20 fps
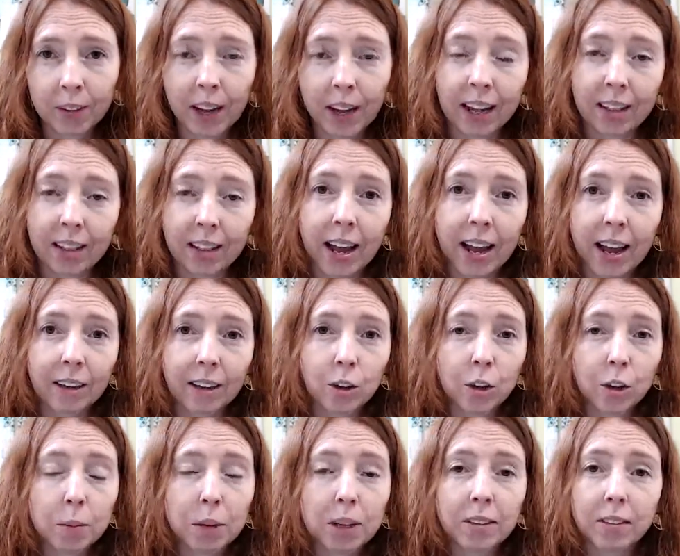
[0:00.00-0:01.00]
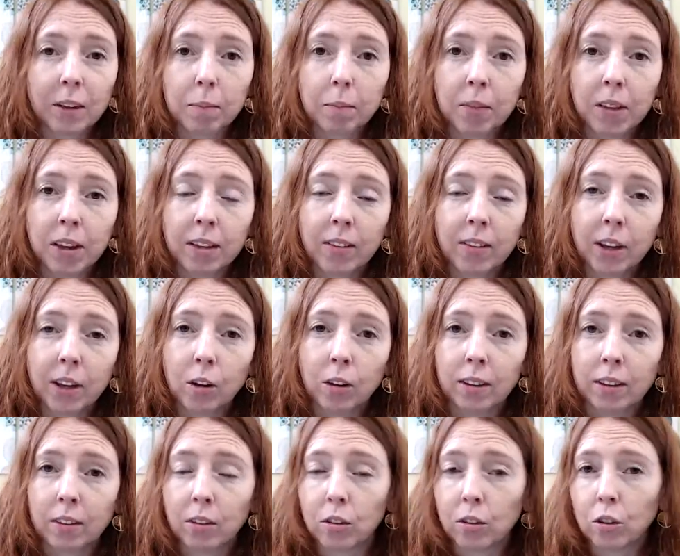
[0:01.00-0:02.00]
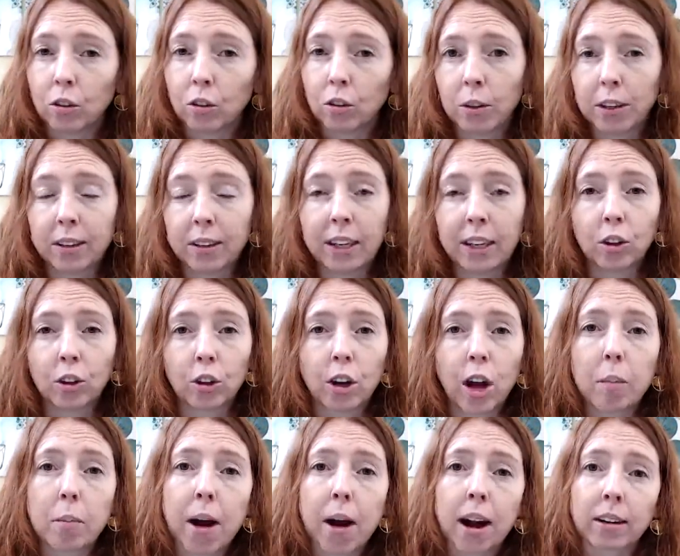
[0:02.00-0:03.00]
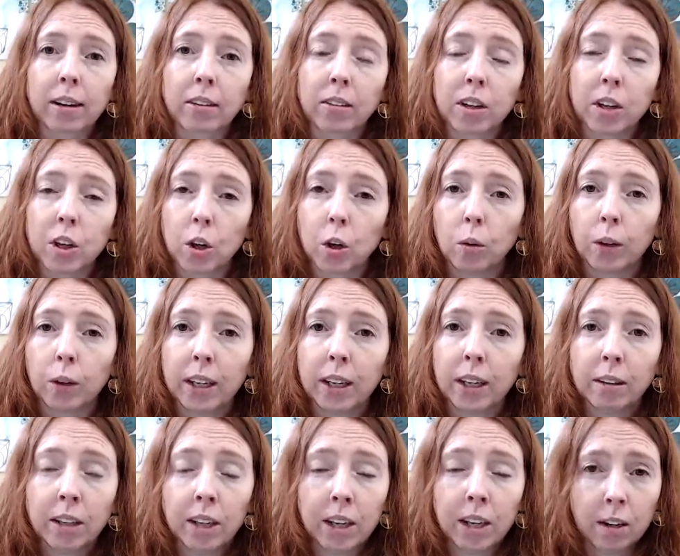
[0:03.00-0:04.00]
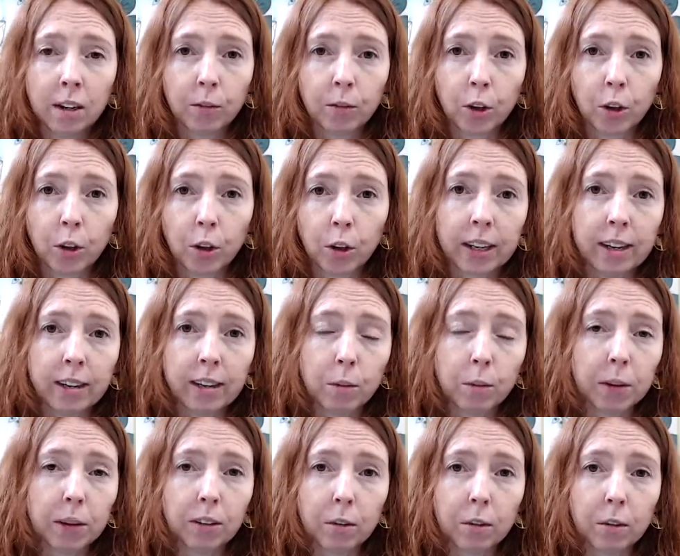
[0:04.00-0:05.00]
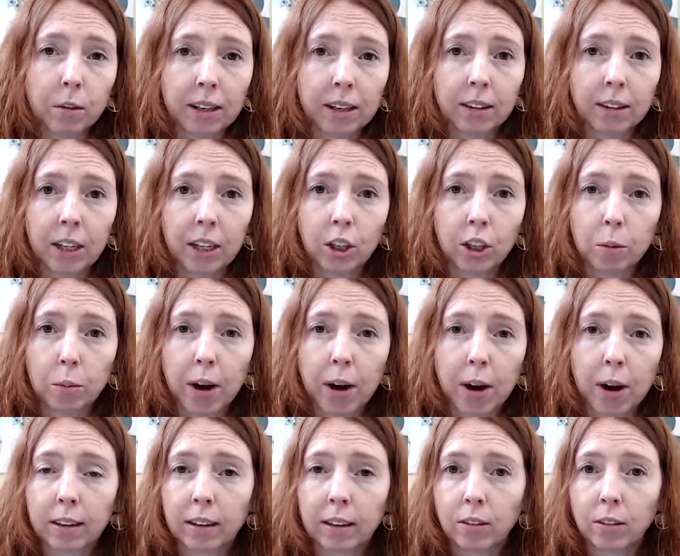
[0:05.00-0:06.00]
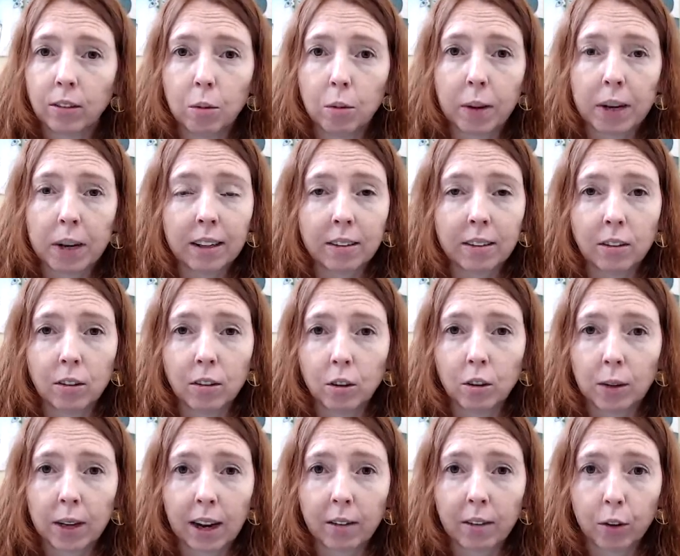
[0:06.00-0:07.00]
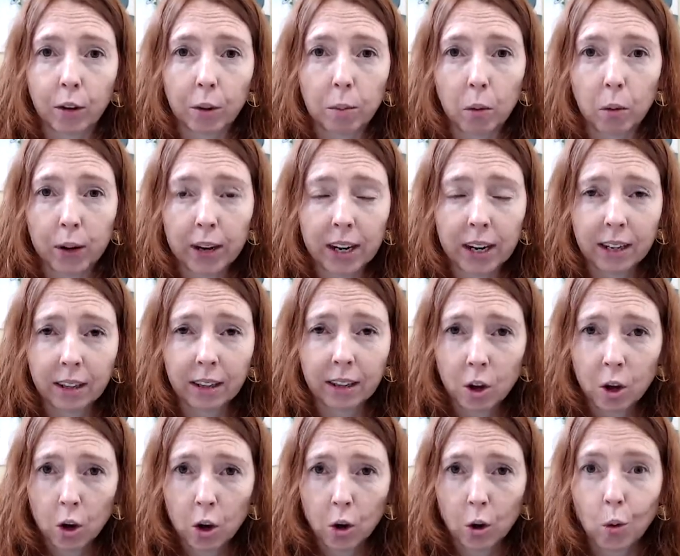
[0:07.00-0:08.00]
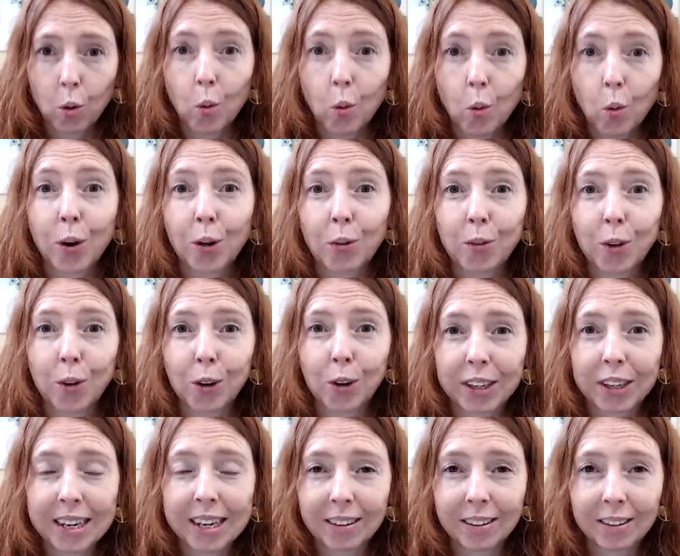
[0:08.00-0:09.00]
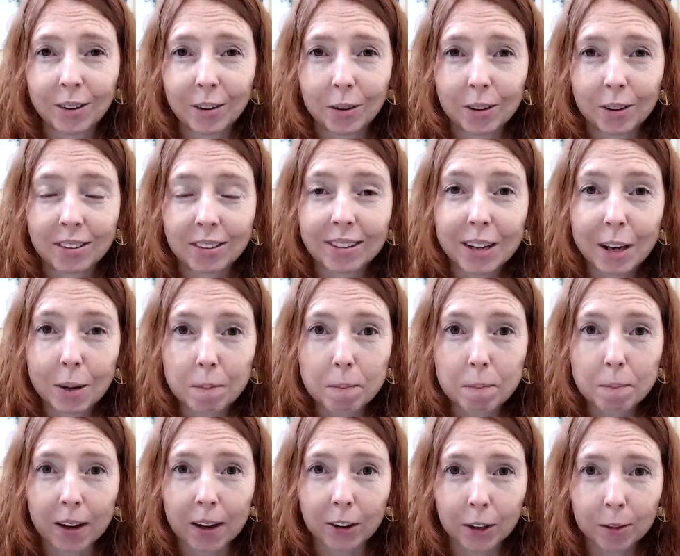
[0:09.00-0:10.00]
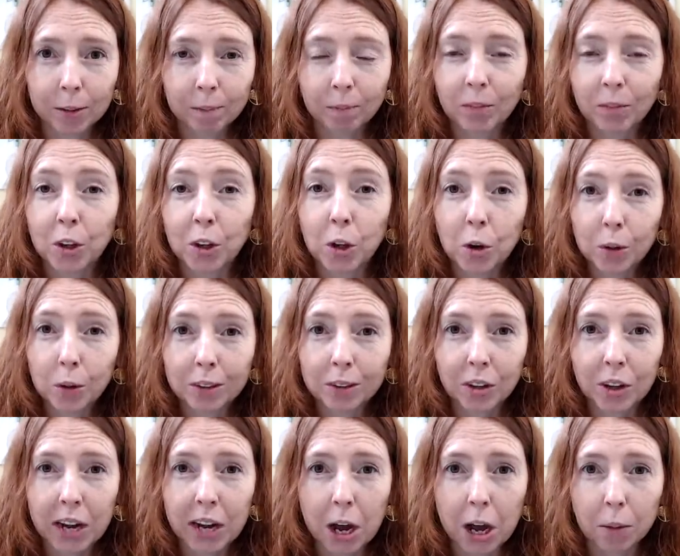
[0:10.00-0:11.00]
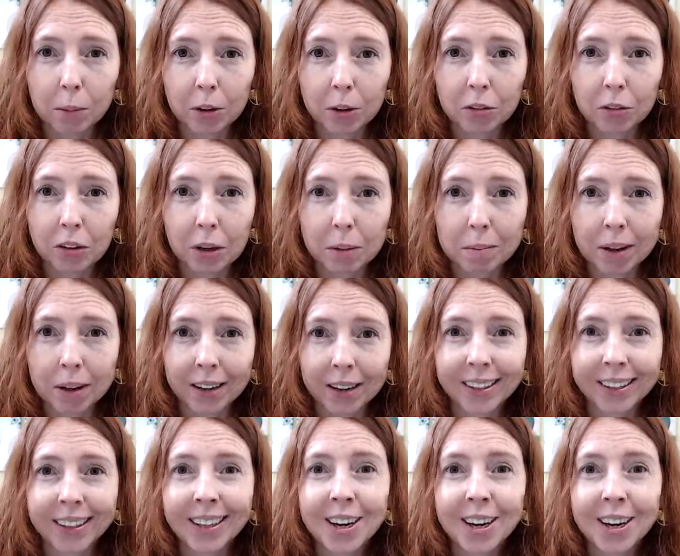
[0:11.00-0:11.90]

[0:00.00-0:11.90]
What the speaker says: And that could be something that you listen to on days you're not practicing yoga. If you're looking to build a meditation practice, you might listen to it every morning. Or if you're looking to sleep better, the yoga is going to help you sleep better.